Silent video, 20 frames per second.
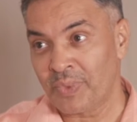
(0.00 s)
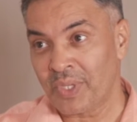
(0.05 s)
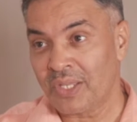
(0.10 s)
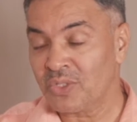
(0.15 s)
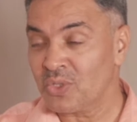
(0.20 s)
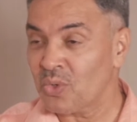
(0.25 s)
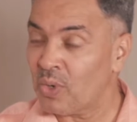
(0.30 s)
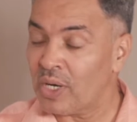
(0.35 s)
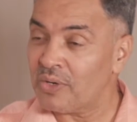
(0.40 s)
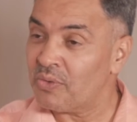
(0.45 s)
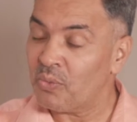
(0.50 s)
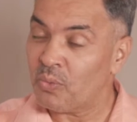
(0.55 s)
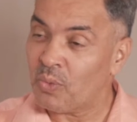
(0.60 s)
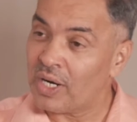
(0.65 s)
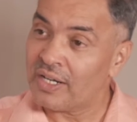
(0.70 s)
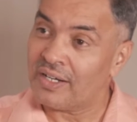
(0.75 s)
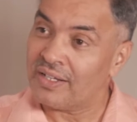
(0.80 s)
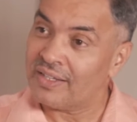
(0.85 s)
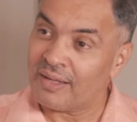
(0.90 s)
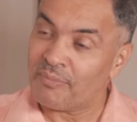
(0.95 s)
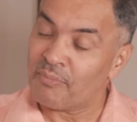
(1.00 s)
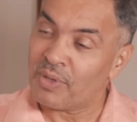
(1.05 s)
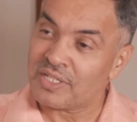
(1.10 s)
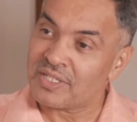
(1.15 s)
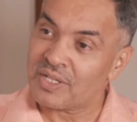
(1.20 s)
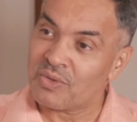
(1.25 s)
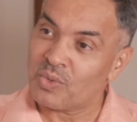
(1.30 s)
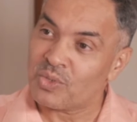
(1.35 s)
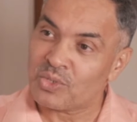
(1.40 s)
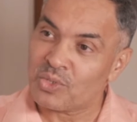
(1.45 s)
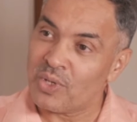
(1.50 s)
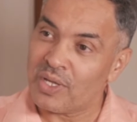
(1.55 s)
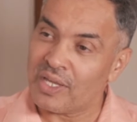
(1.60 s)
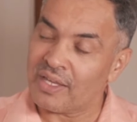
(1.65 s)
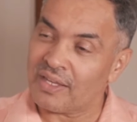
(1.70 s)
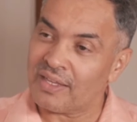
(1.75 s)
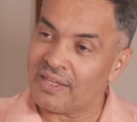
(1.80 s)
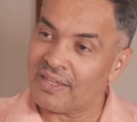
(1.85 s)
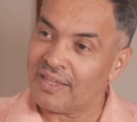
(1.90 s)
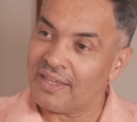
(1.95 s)
So what the person was
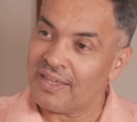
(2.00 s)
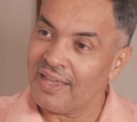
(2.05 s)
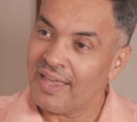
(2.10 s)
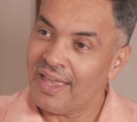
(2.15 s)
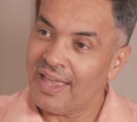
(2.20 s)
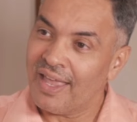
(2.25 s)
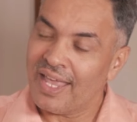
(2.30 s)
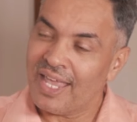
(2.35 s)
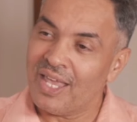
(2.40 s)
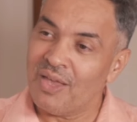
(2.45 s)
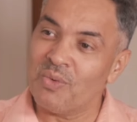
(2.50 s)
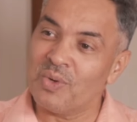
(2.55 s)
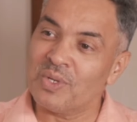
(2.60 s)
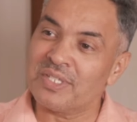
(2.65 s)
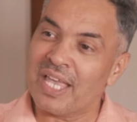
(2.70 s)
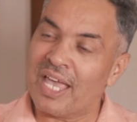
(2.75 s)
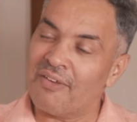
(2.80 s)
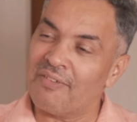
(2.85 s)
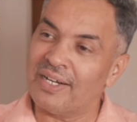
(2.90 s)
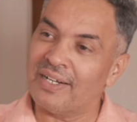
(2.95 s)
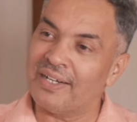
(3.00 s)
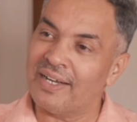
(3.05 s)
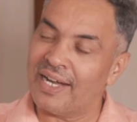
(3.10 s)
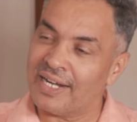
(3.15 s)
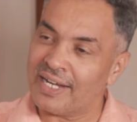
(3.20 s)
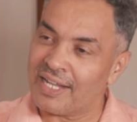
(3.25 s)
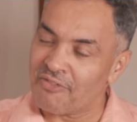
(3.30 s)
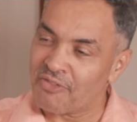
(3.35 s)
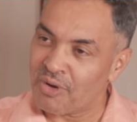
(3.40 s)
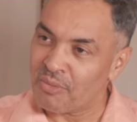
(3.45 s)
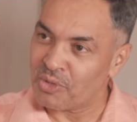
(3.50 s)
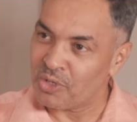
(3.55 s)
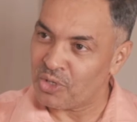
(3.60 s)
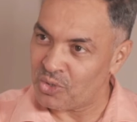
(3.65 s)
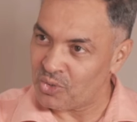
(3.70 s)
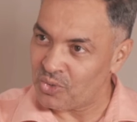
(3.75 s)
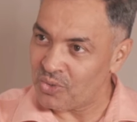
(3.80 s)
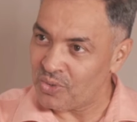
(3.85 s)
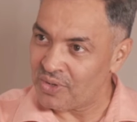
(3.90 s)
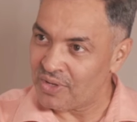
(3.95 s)
doing? He was having data
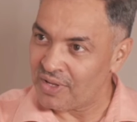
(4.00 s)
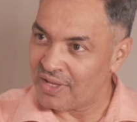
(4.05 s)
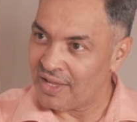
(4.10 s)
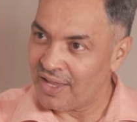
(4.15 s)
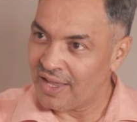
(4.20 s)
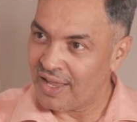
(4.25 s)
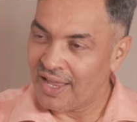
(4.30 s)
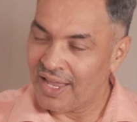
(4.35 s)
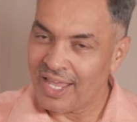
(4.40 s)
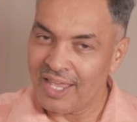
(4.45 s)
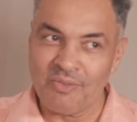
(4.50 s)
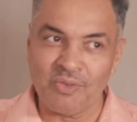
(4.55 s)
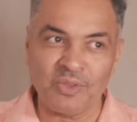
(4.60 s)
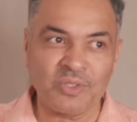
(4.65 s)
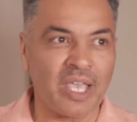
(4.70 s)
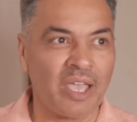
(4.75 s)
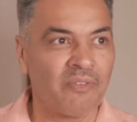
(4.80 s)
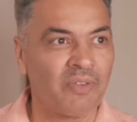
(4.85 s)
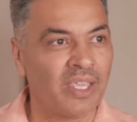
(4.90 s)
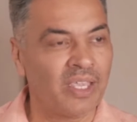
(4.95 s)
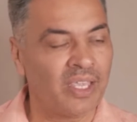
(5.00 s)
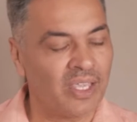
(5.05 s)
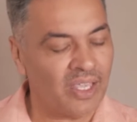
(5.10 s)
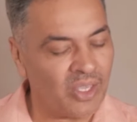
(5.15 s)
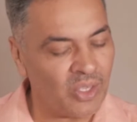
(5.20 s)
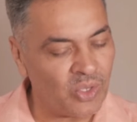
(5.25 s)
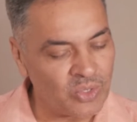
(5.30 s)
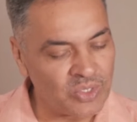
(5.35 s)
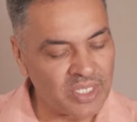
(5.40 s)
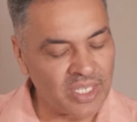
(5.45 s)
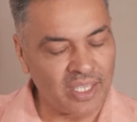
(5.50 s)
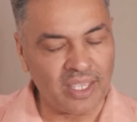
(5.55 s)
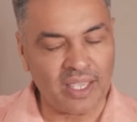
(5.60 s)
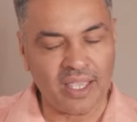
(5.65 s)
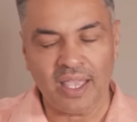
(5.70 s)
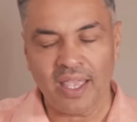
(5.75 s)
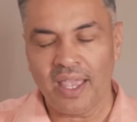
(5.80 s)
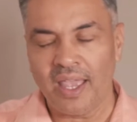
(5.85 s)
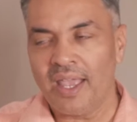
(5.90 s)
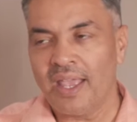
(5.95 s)
from you. He was
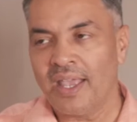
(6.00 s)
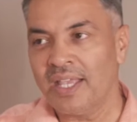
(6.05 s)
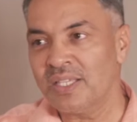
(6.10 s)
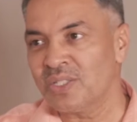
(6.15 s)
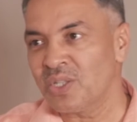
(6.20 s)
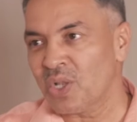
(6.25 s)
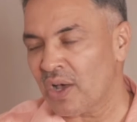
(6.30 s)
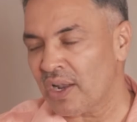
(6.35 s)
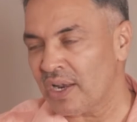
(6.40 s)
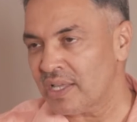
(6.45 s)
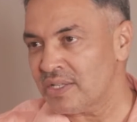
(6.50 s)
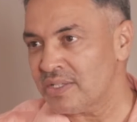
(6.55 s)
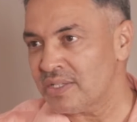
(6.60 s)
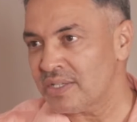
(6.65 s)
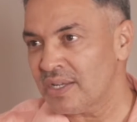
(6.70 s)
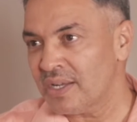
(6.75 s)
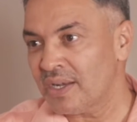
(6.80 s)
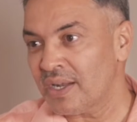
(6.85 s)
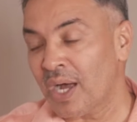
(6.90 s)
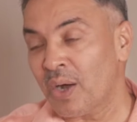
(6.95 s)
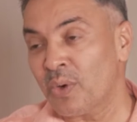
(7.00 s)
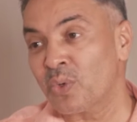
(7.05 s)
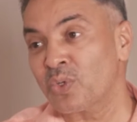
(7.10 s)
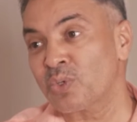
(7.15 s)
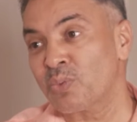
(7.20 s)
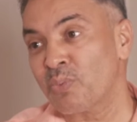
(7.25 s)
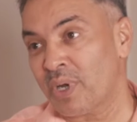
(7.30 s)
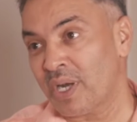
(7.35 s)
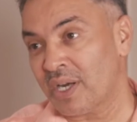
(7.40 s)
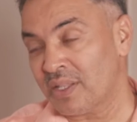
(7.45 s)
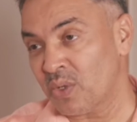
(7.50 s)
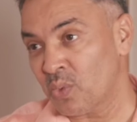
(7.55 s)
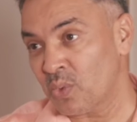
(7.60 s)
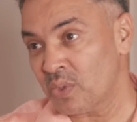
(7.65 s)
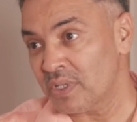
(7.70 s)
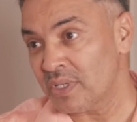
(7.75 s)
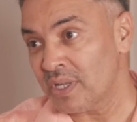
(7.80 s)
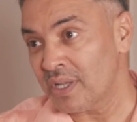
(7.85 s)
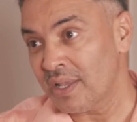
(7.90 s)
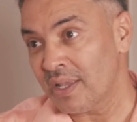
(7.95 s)
using his knowledge how to spread the
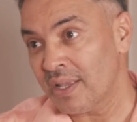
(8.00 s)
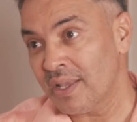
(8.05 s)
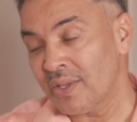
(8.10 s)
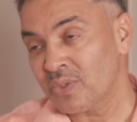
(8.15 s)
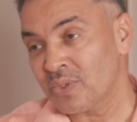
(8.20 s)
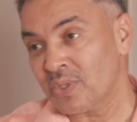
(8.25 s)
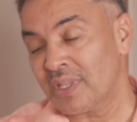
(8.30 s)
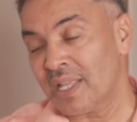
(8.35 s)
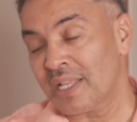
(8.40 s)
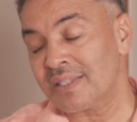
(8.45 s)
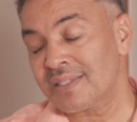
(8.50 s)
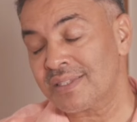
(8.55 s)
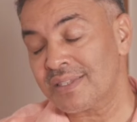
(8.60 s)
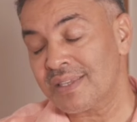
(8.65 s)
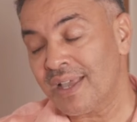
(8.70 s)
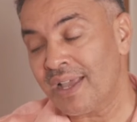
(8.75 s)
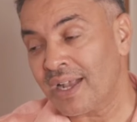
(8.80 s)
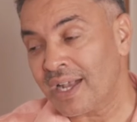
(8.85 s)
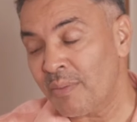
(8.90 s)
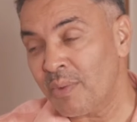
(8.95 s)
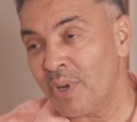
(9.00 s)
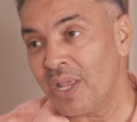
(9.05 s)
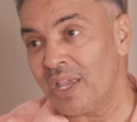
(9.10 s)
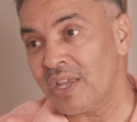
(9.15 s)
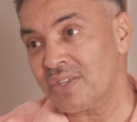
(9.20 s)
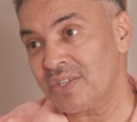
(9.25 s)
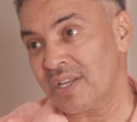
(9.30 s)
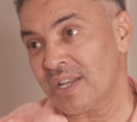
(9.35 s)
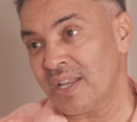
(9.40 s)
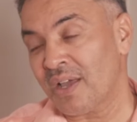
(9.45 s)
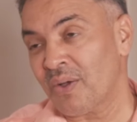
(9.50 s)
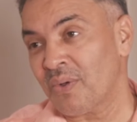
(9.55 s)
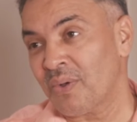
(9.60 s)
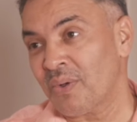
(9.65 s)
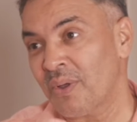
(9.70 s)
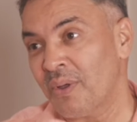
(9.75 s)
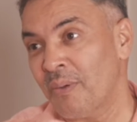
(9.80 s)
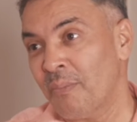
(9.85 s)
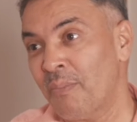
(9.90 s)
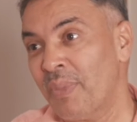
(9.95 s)
word. So that's a communication now
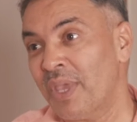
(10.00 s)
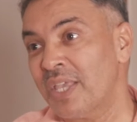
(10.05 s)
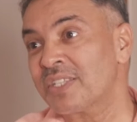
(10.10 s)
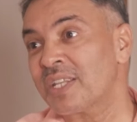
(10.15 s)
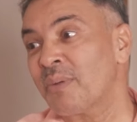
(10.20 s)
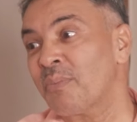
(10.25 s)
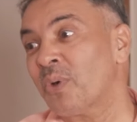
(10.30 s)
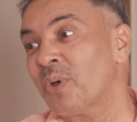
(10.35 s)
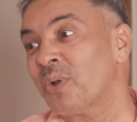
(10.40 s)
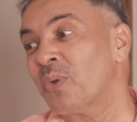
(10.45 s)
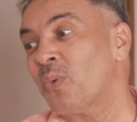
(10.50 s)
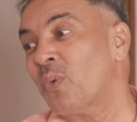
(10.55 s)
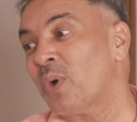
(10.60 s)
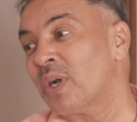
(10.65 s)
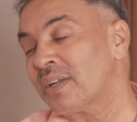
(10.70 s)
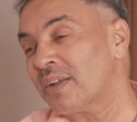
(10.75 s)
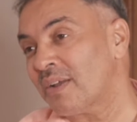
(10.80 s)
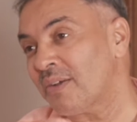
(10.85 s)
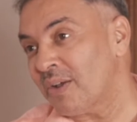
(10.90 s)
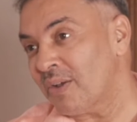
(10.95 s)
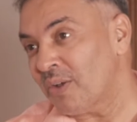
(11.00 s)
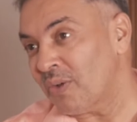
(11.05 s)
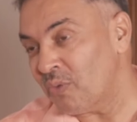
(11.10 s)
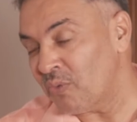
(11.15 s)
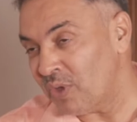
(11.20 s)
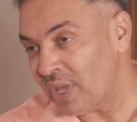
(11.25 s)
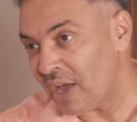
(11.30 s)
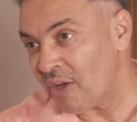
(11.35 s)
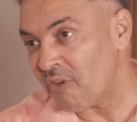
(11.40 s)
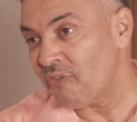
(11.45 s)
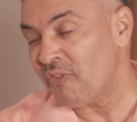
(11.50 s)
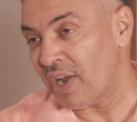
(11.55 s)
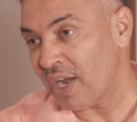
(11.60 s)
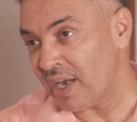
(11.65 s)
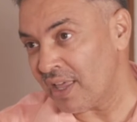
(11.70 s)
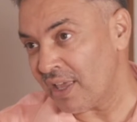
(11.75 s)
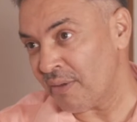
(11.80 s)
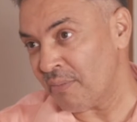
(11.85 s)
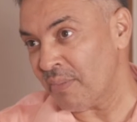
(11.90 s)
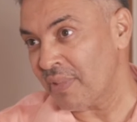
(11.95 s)
based upon what we have
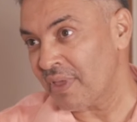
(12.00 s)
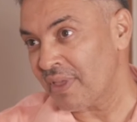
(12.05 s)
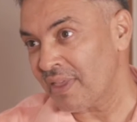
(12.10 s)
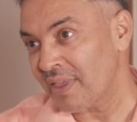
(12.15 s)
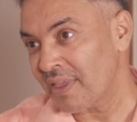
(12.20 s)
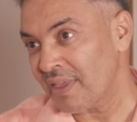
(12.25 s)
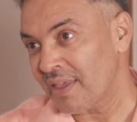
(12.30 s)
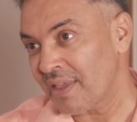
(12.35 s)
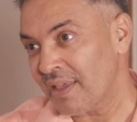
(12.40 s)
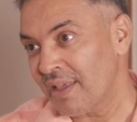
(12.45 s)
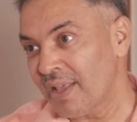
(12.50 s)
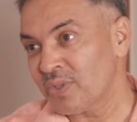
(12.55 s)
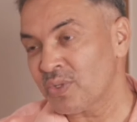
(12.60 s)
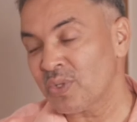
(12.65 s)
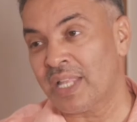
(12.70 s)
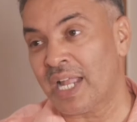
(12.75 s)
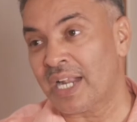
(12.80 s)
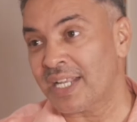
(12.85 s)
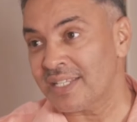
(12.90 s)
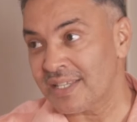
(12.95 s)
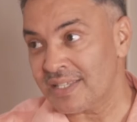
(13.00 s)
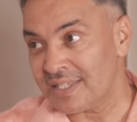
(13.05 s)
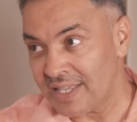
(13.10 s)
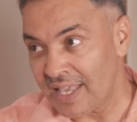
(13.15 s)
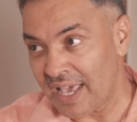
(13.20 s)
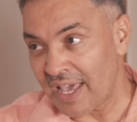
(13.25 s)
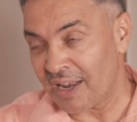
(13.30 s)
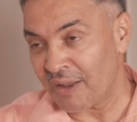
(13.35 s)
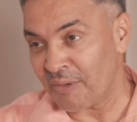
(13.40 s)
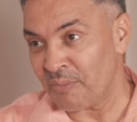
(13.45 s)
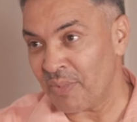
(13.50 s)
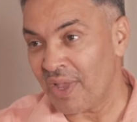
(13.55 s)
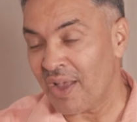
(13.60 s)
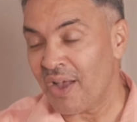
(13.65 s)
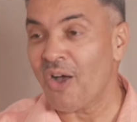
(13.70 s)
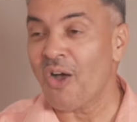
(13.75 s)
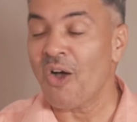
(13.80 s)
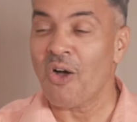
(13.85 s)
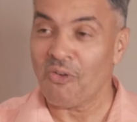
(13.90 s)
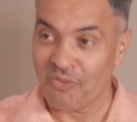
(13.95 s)
fed him. So that is CRM
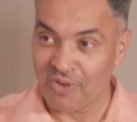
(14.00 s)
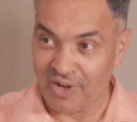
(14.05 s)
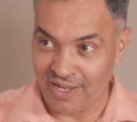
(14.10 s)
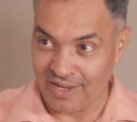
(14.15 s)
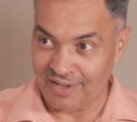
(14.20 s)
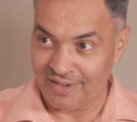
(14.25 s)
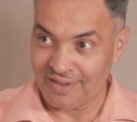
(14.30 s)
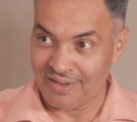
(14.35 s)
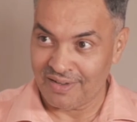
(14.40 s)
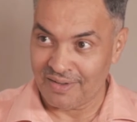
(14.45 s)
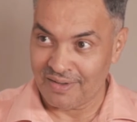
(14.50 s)
offline